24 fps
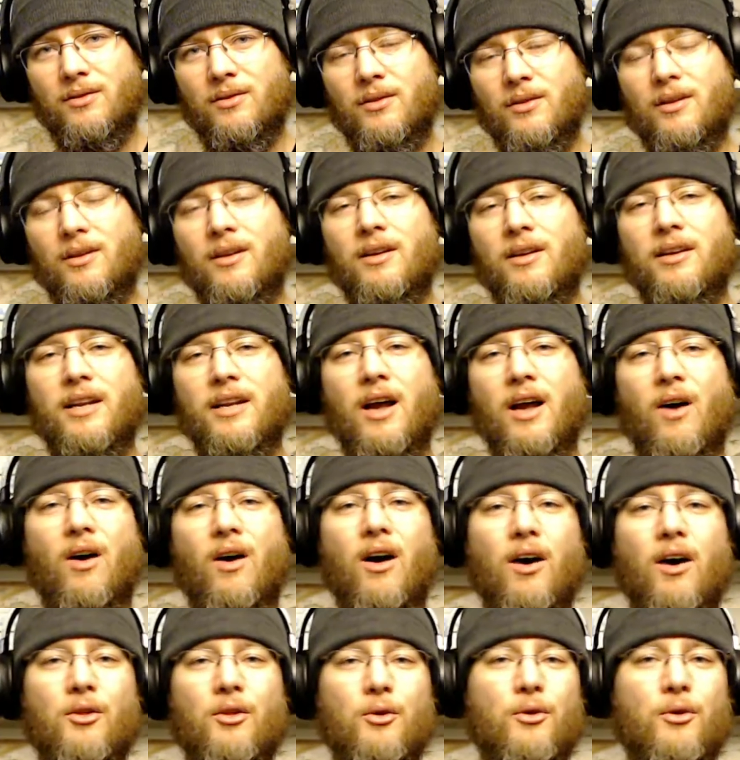Now,
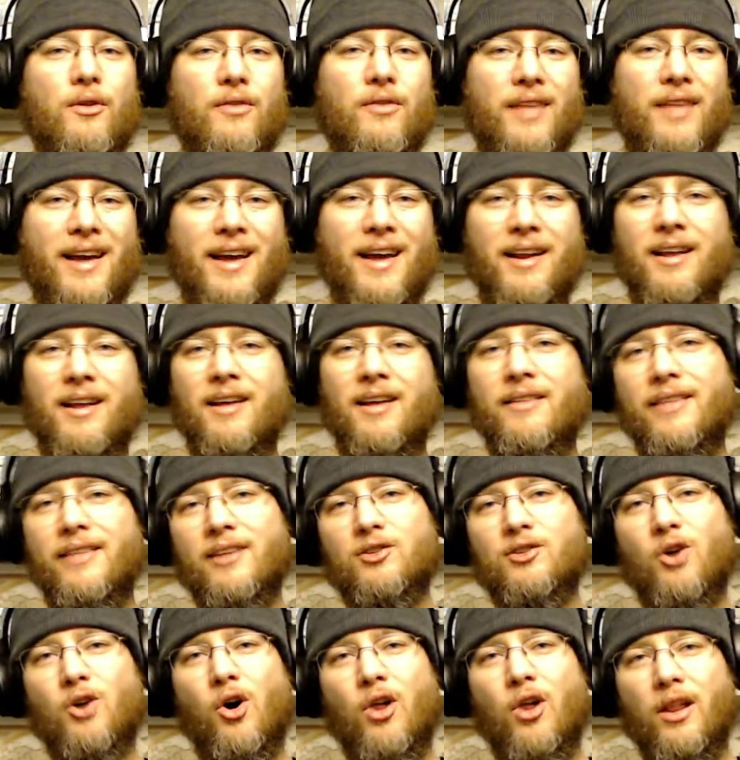other than that, that's
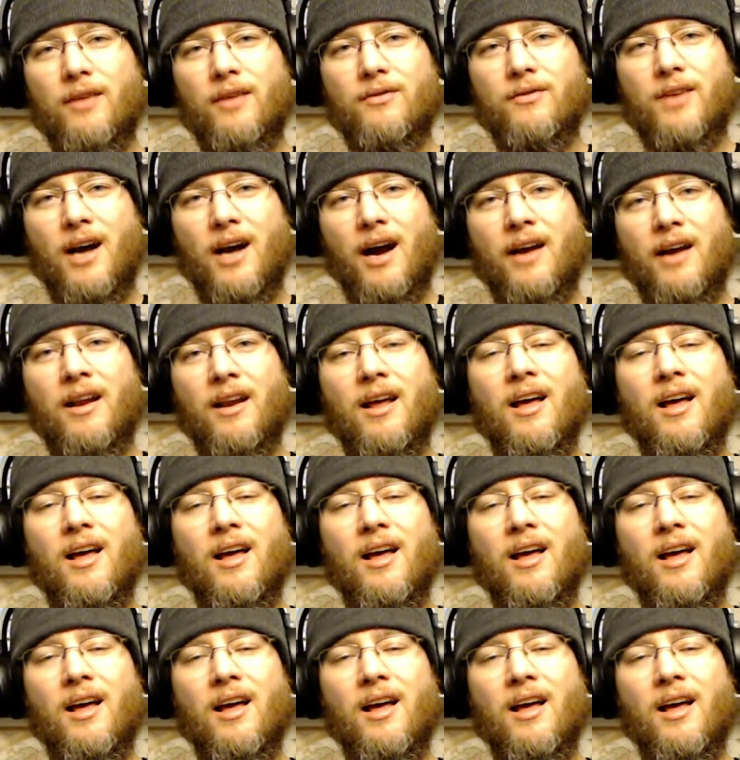all I've got.